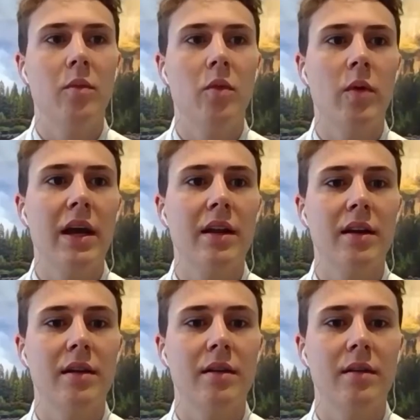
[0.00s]
we had
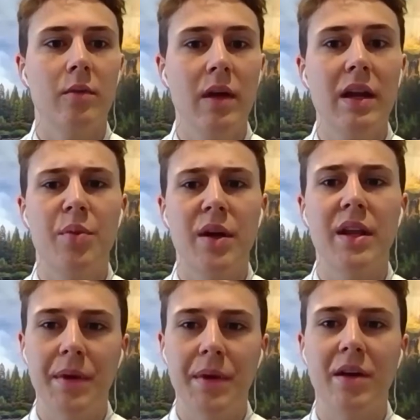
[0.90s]
a pretty
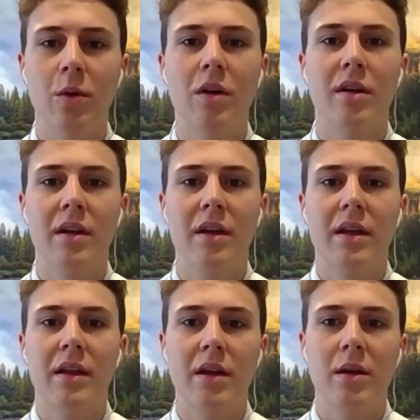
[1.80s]
big ward.
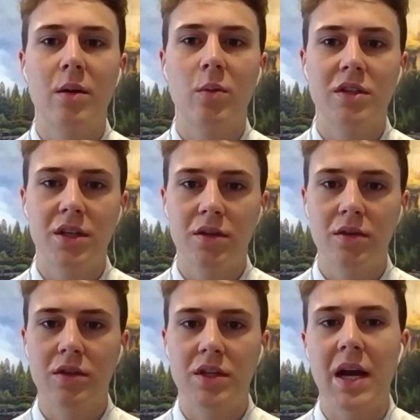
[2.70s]
There were
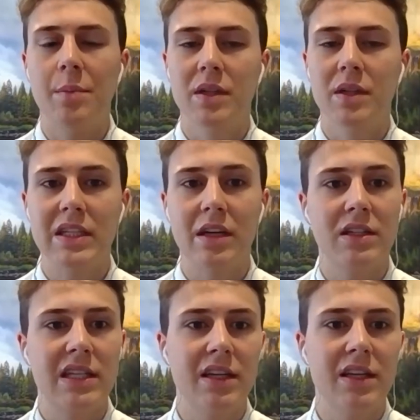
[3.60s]
two chapels in our
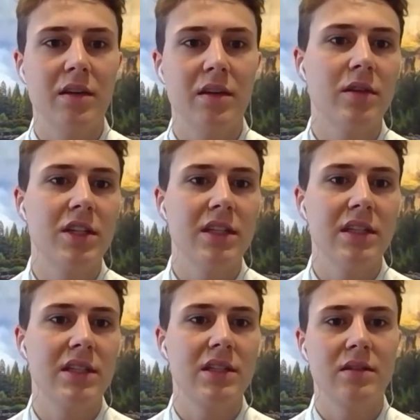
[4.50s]
city, which
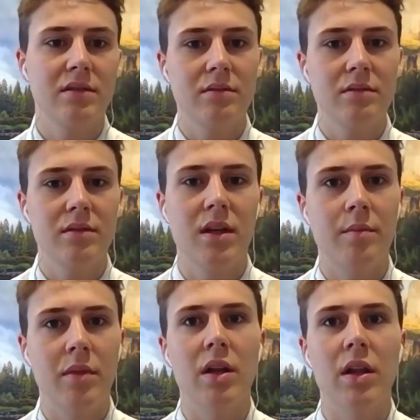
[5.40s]
is
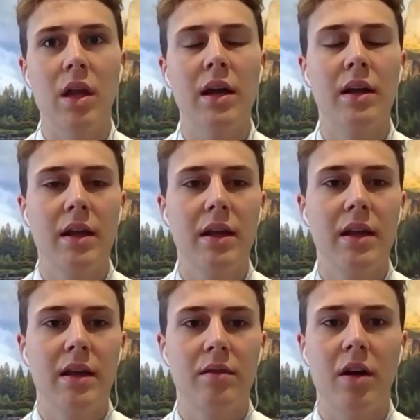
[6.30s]
a lot.
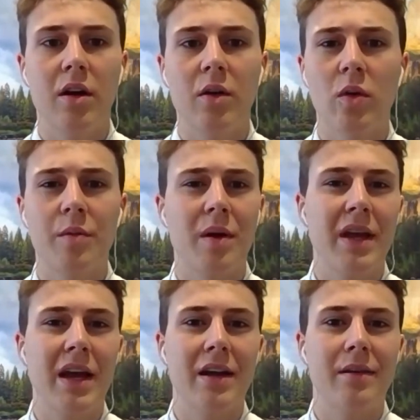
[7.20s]
Our ward
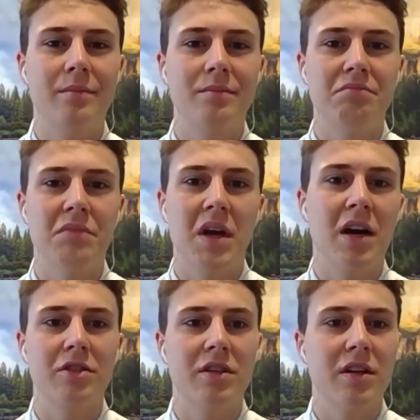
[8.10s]
probably had
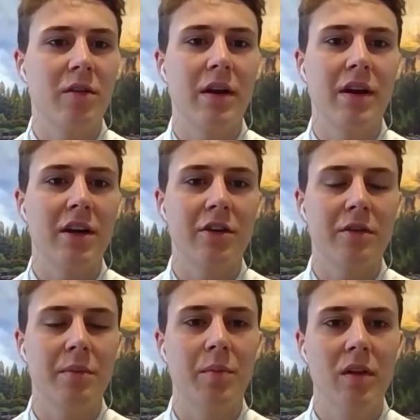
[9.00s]
around 100
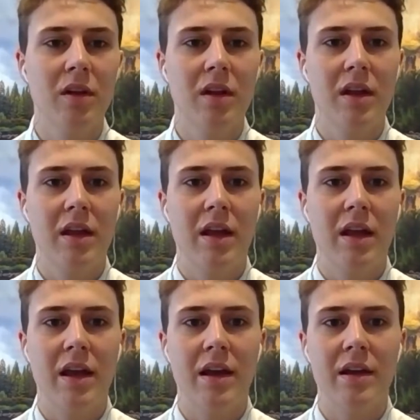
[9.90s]
people,
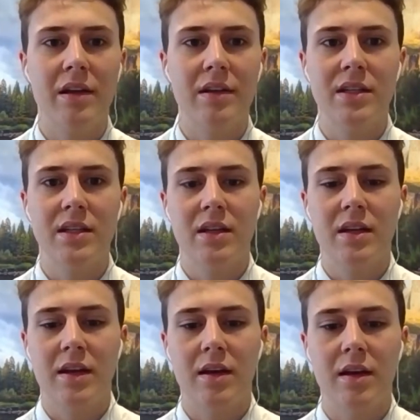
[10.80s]
and
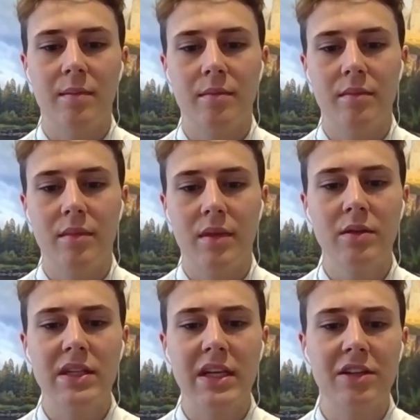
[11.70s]
it
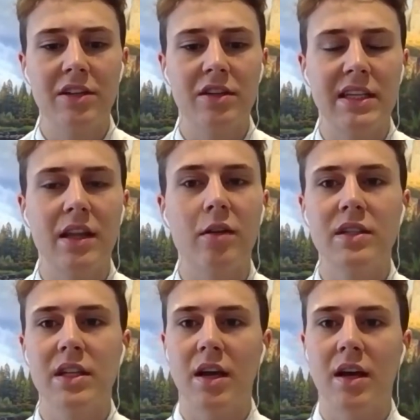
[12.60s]
was interesting. There
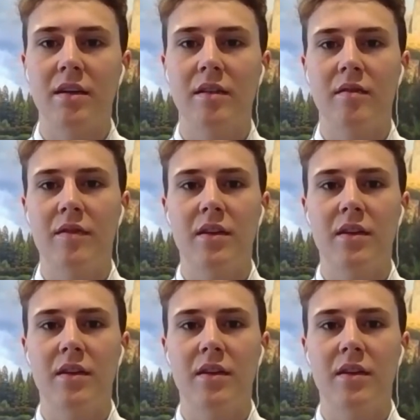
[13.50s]
was a lot of